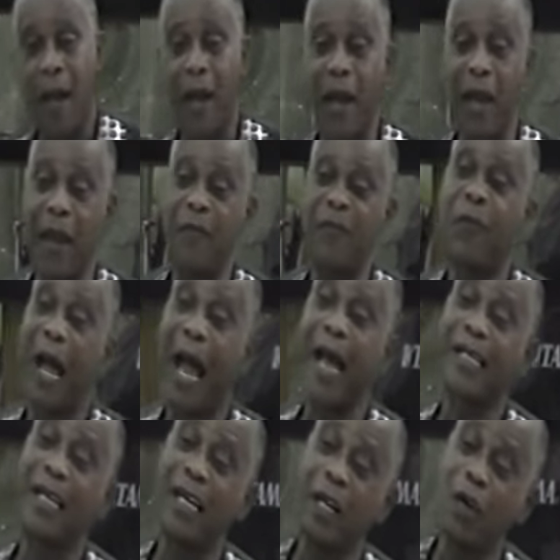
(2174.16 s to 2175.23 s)
if I
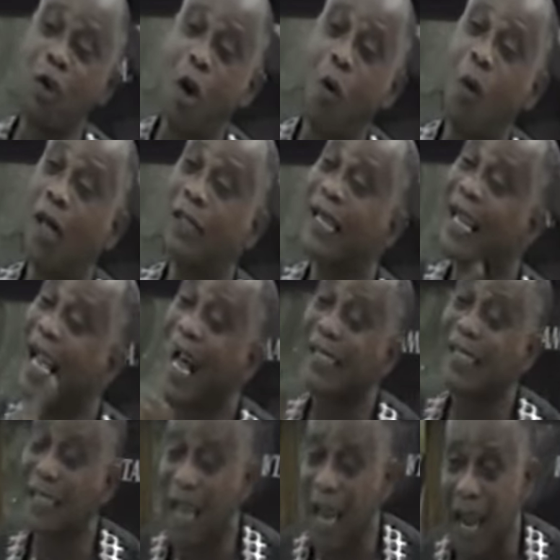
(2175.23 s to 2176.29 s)
didn't know what he has
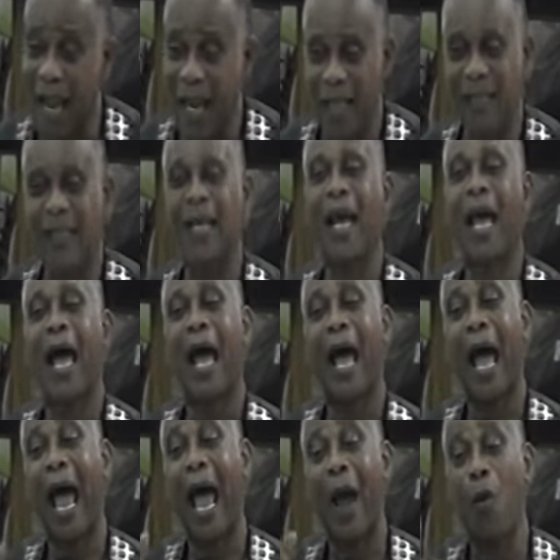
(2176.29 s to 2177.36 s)
said,
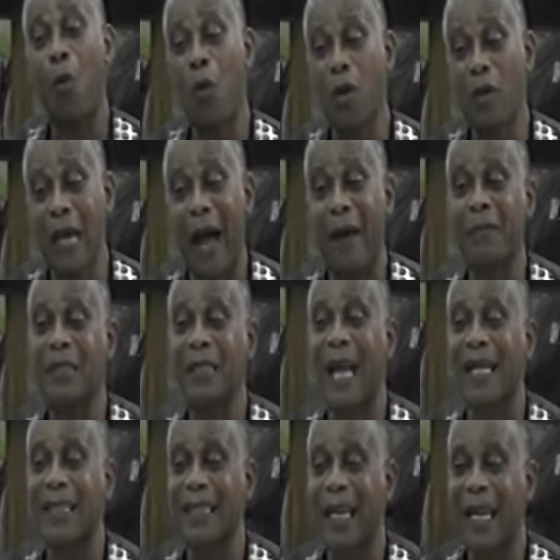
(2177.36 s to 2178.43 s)
I would have
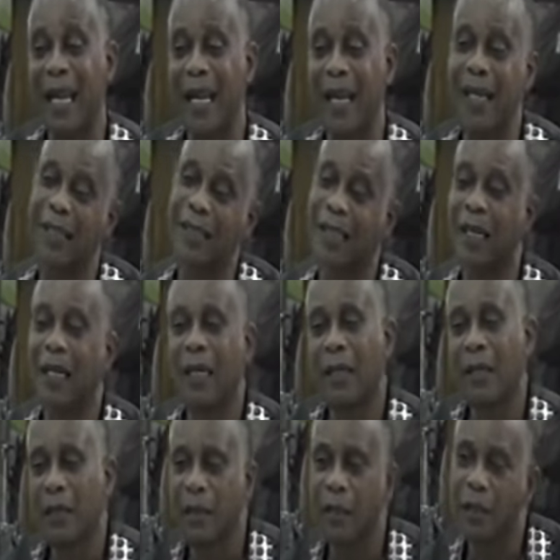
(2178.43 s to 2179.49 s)
started
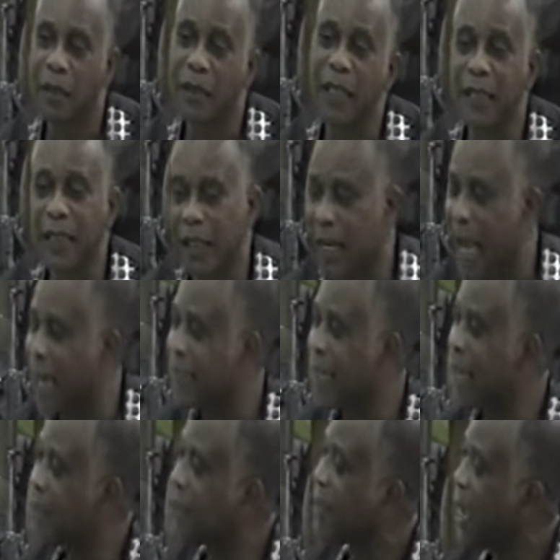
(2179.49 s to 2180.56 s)
jitting and
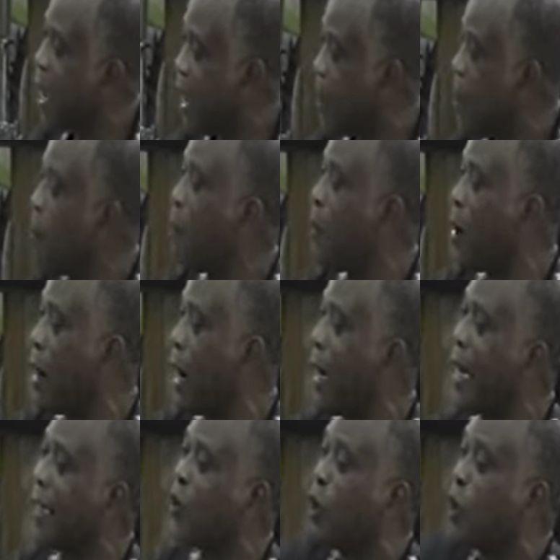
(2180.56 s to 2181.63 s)
then say, Brother,
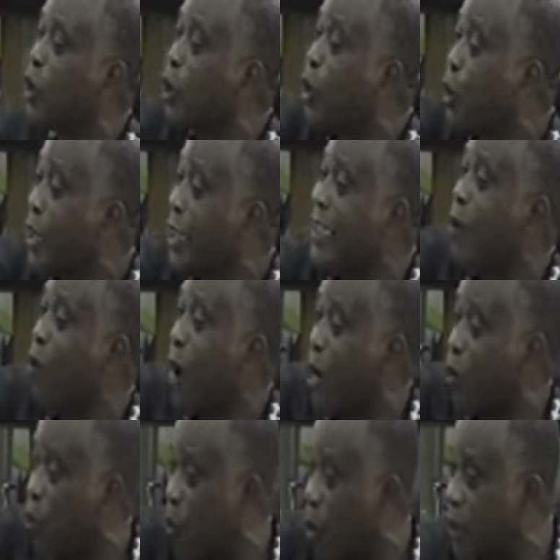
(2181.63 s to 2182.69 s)
let us do it the way
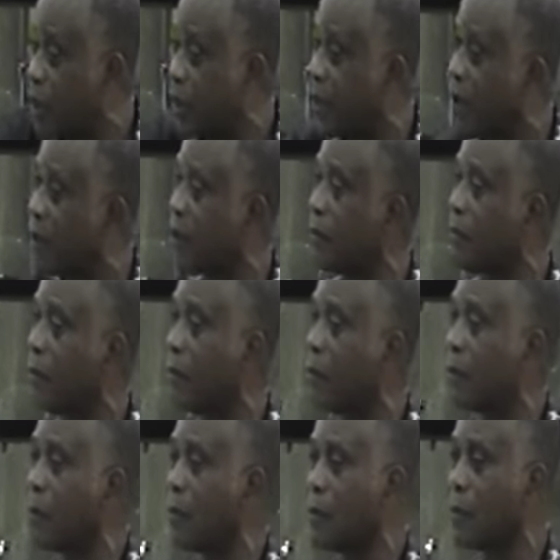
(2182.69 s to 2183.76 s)
you want it.
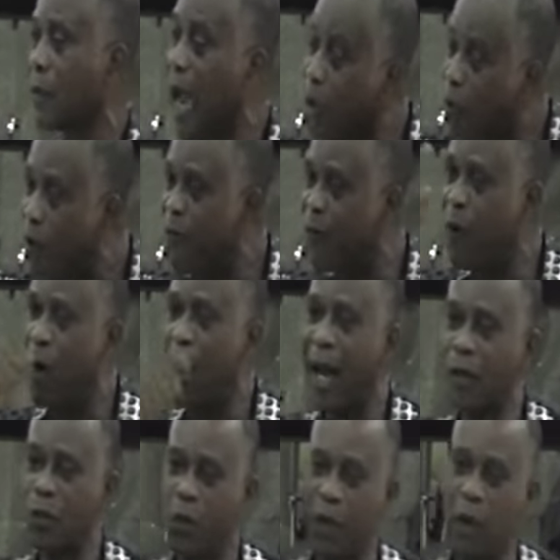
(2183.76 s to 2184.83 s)
And you will fall
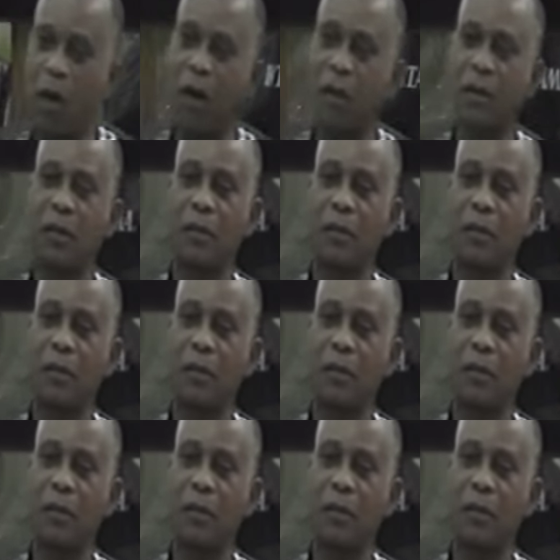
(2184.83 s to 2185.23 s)
out with God.